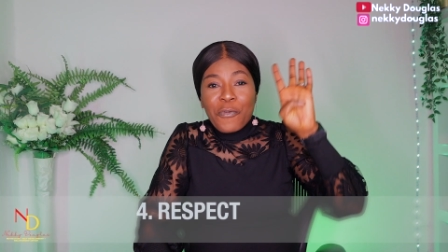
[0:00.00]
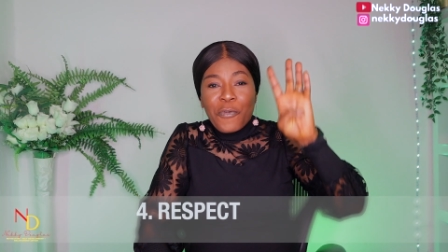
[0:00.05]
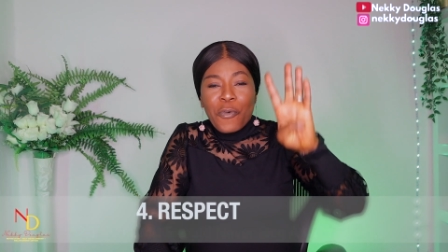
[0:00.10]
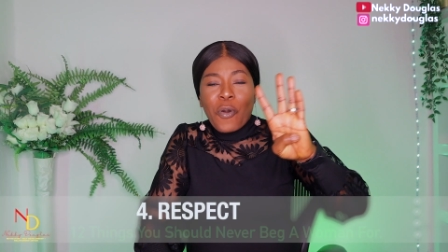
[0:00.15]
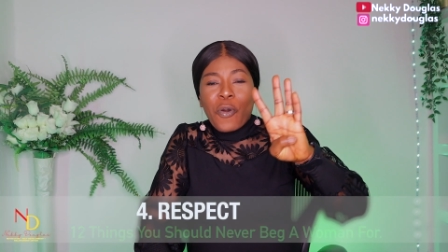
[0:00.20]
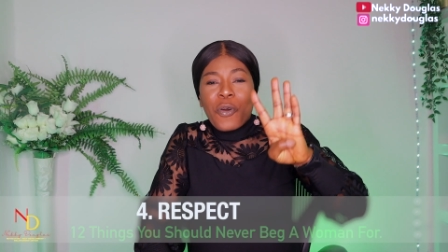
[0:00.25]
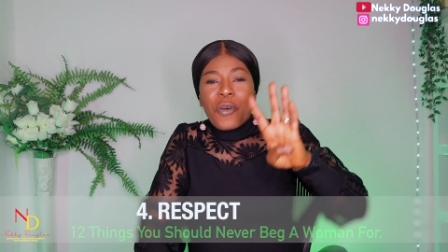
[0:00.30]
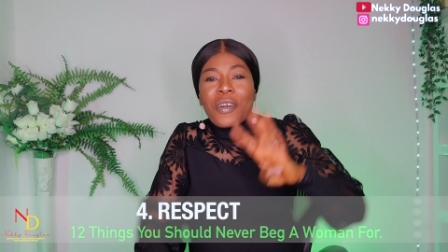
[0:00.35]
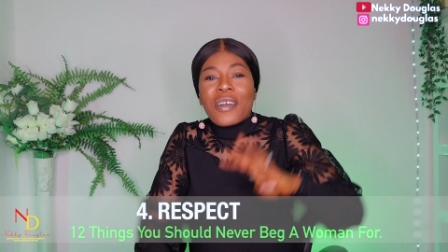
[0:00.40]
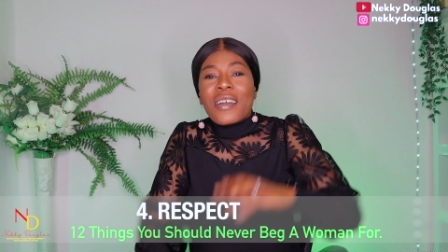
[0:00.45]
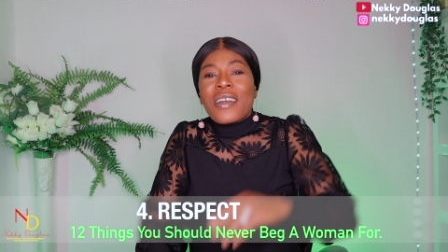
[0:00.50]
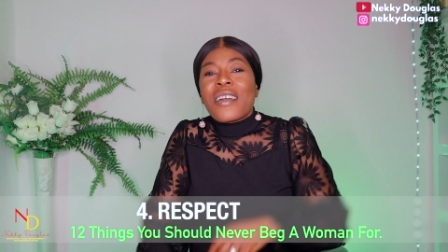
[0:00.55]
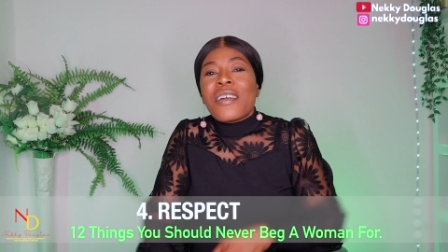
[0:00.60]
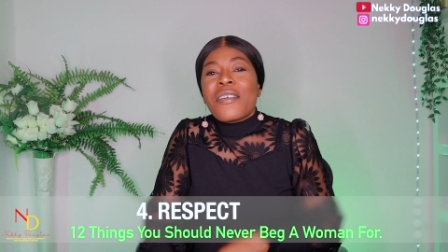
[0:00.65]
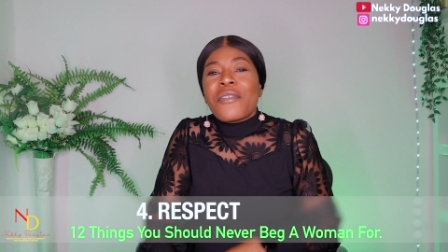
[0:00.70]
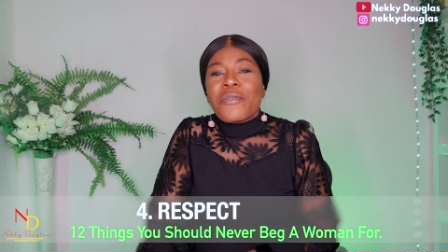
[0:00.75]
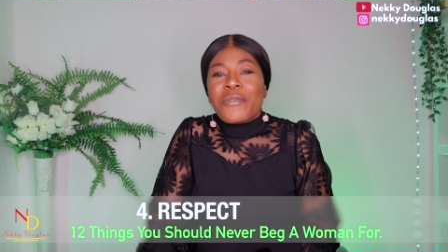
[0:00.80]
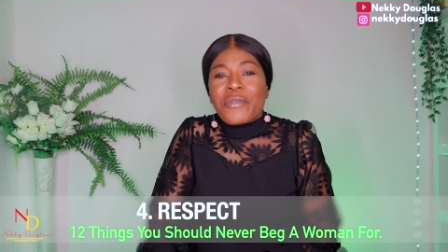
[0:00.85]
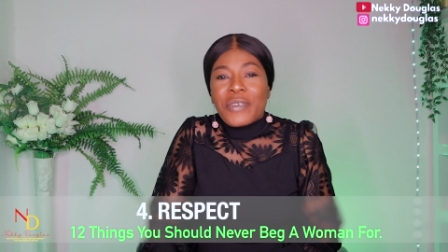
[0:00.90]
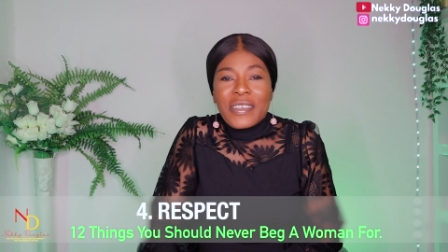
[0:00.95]
four,
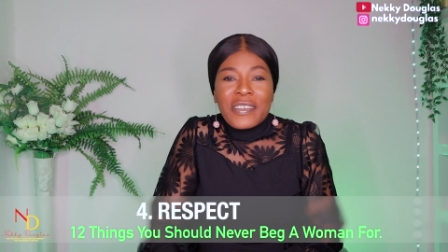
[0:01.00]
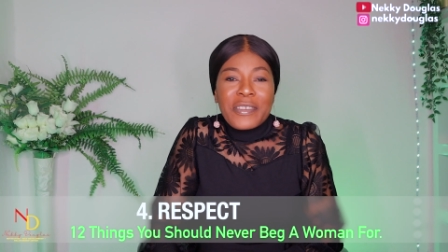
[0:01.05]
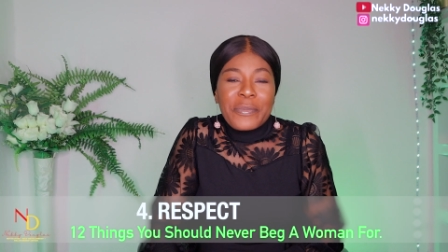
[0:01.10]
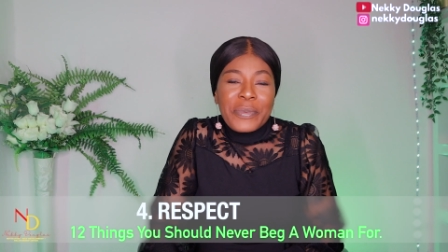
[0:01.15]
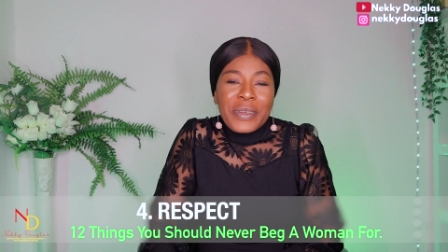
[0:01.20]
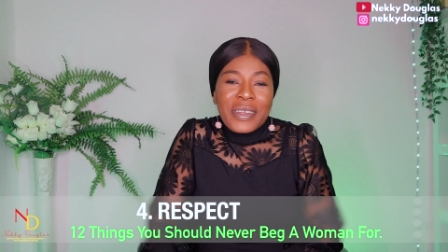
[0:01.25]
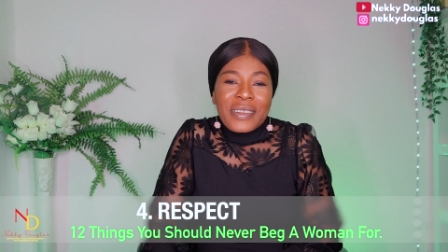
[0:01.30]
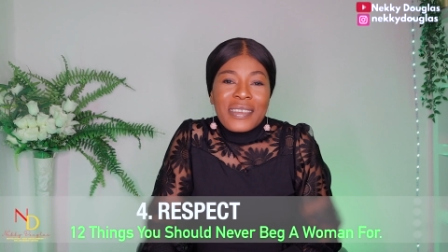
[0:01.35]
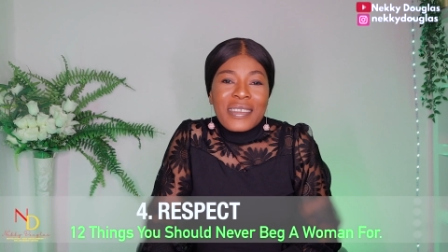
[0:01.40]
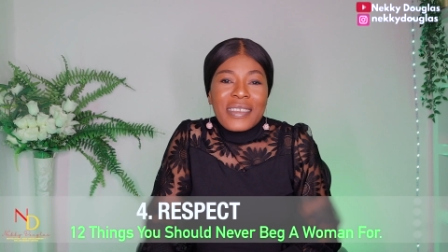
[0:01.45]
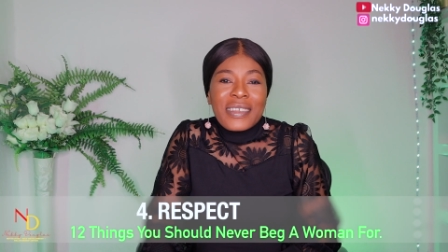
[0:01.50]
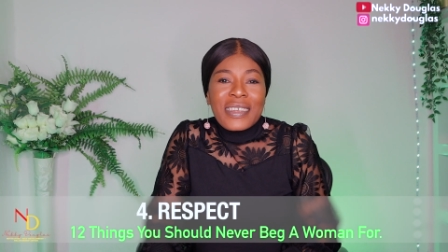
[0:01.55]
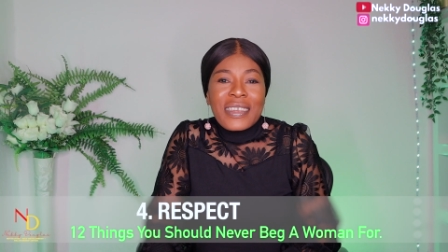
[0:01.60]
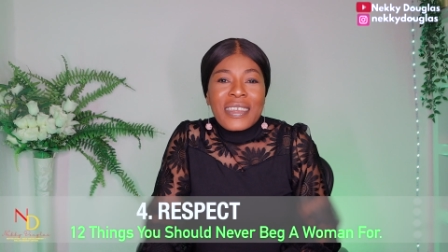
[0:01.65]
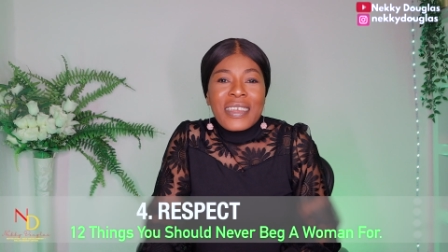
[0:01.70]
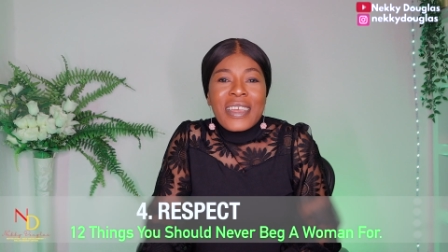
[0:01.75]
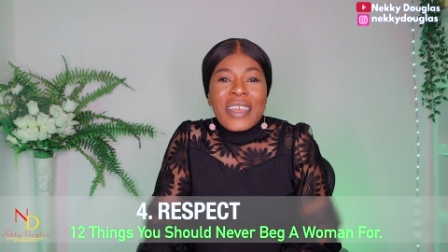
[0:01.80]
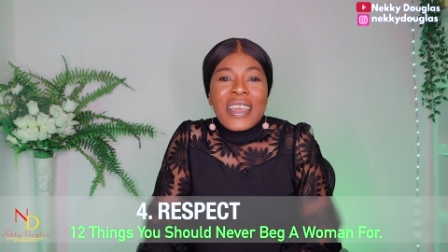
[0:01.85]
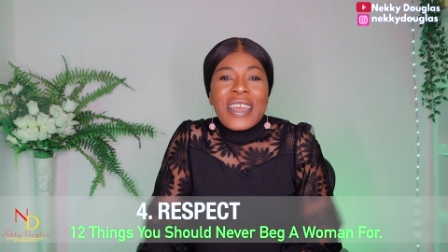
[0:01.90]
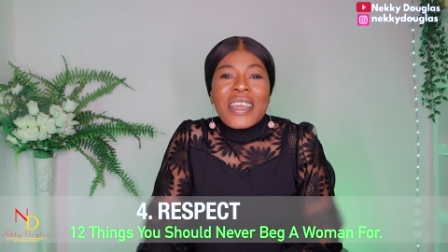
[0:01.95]
respect.
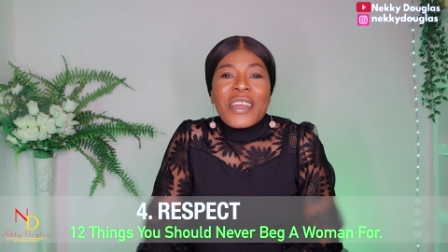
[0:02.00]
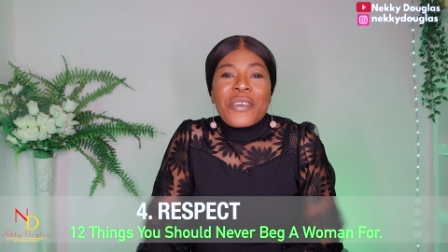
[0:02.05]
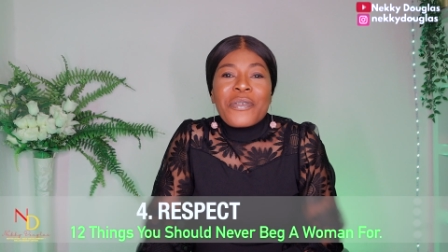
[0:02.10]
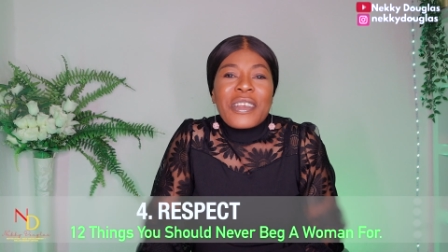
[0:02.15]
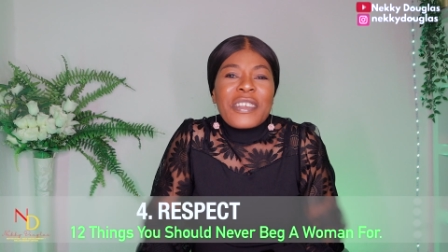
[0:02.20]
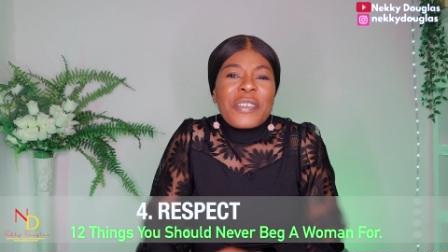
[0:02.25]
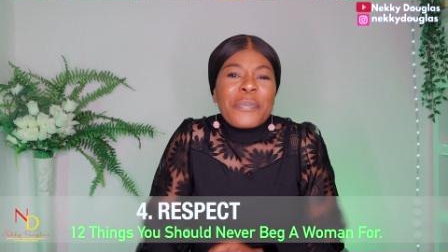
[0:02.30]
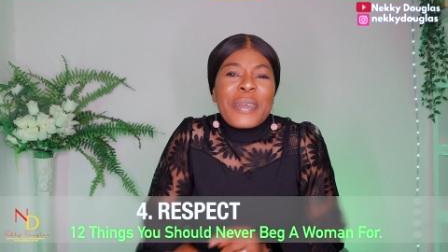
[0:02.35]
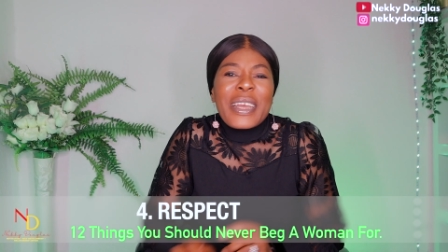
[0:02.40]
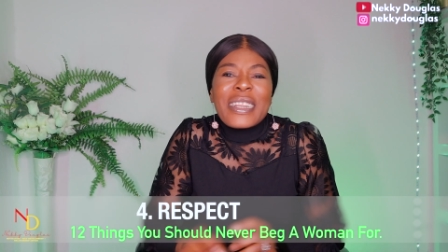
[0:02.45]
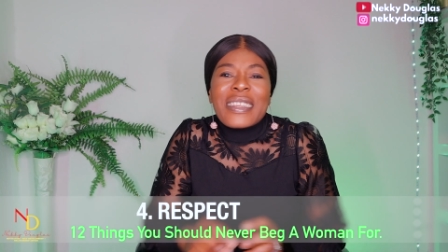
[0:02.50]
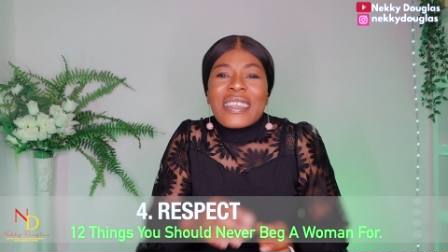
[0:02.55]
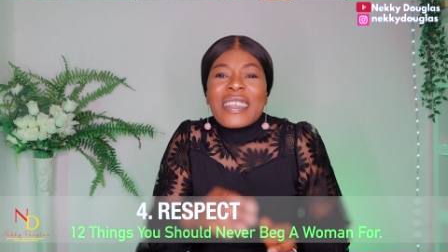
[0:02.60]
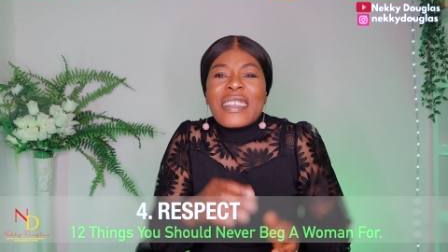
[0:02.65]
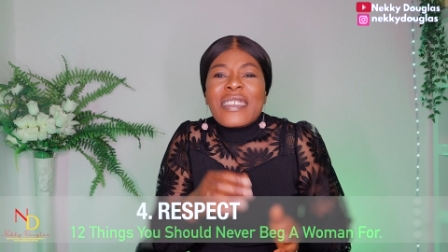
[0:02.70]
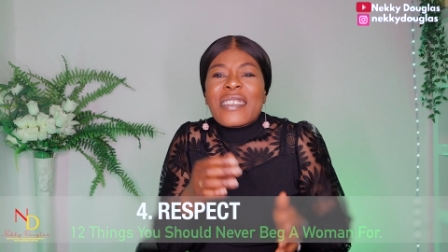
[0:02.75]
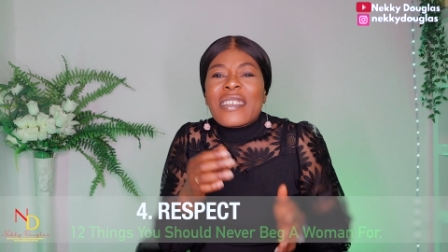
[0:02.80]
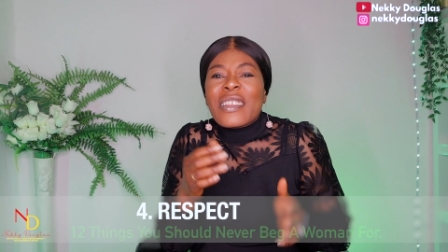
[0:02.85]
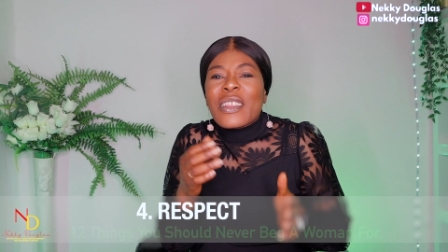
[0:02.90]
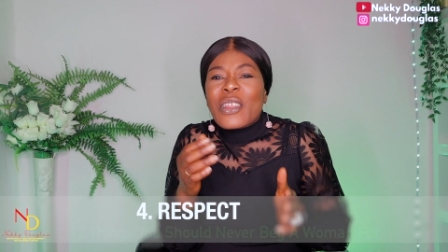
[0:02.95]
Respect is